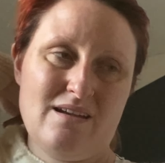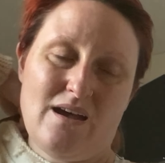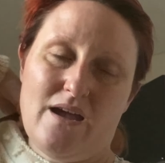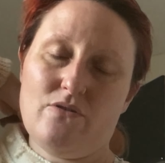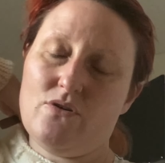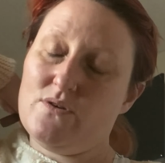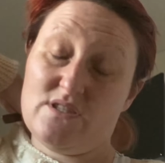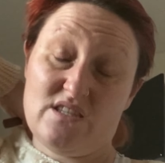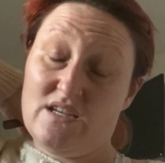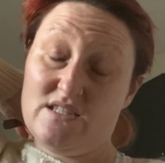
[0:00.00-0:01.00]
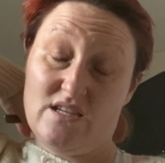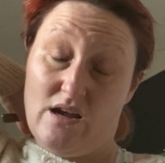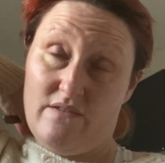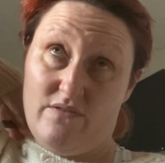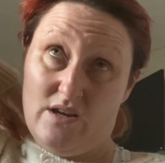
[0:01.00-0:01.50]
I don't know,
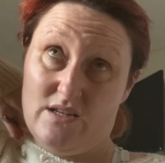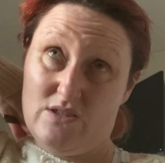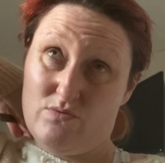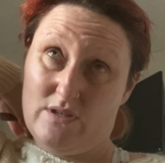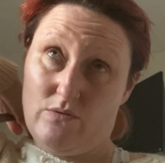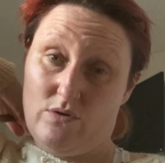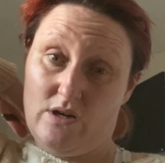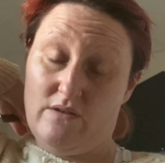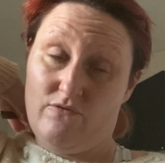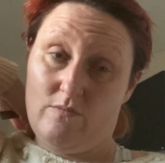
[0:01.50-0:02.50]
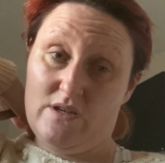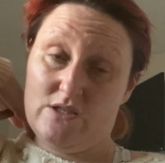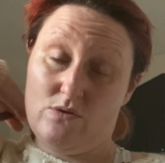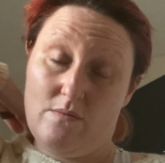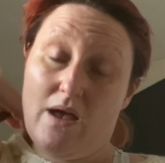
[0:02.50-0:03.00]
I find it's really working for me,
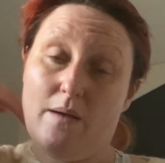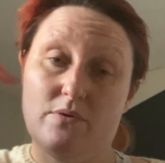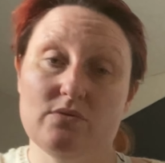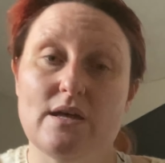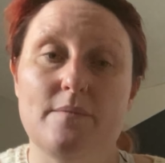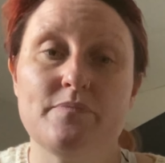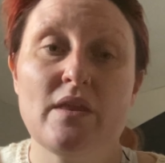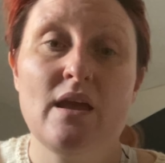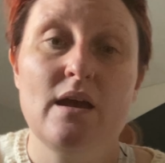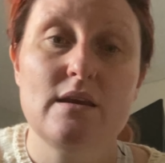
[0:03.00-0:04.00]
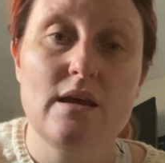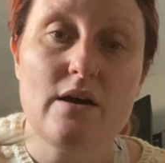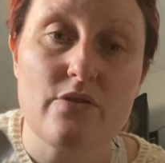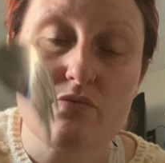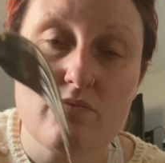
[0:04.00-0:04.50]
so I'm happy with that.
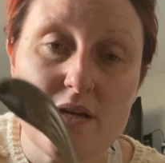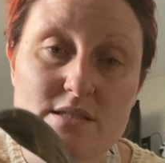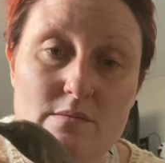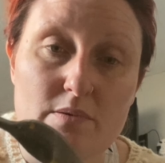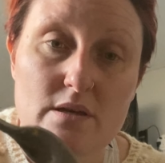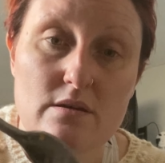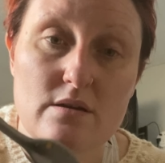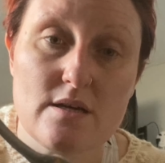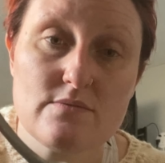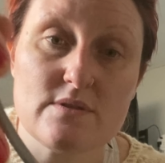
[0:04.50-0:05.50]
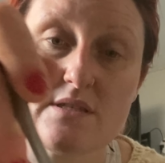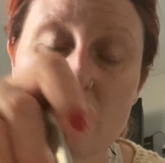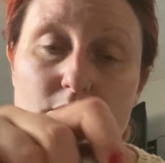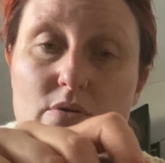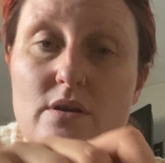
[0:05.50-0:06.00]
Now the recipe, you guys will
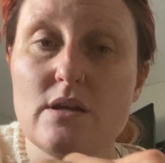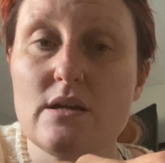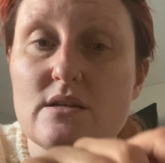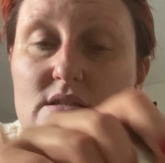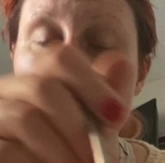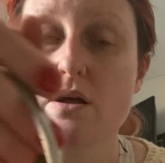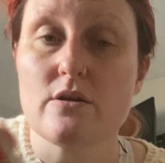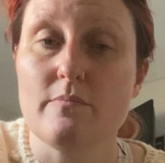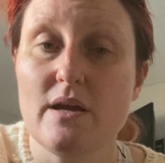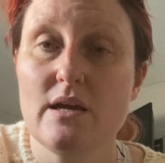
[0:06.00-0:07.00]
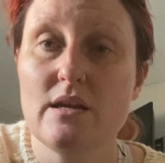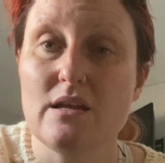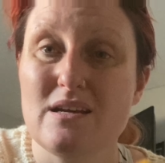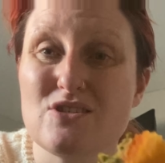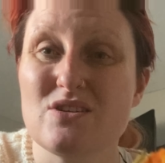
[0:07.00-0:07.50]
see I put it in a smaller pan
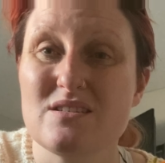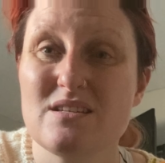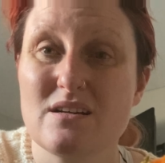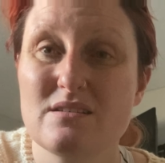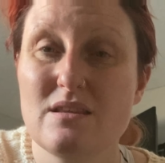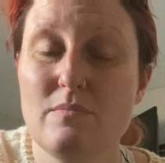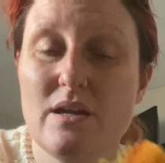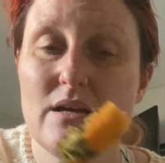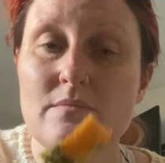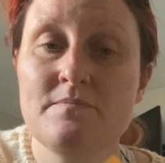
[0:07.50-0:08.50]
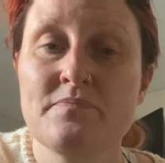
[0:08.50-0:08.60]
and I should have stuck to the pan.